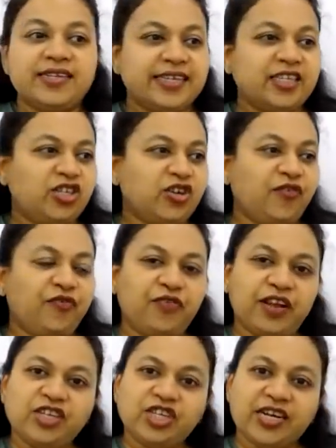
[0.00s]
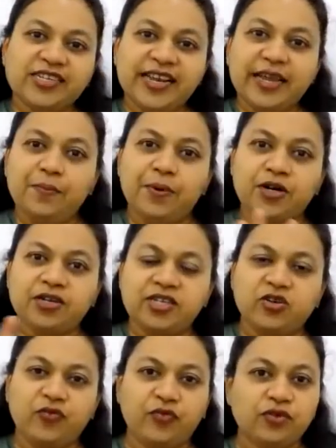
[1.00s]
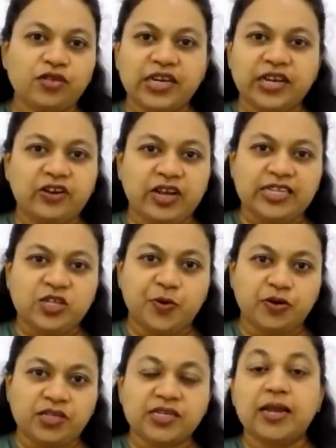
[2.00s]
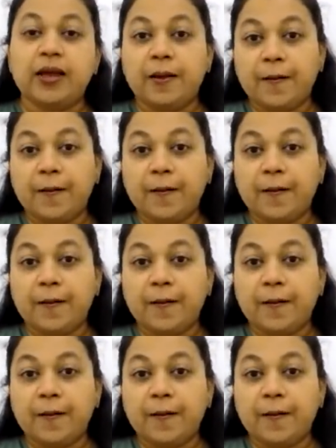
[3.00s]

sets of flashcards like birds or fruits and transports,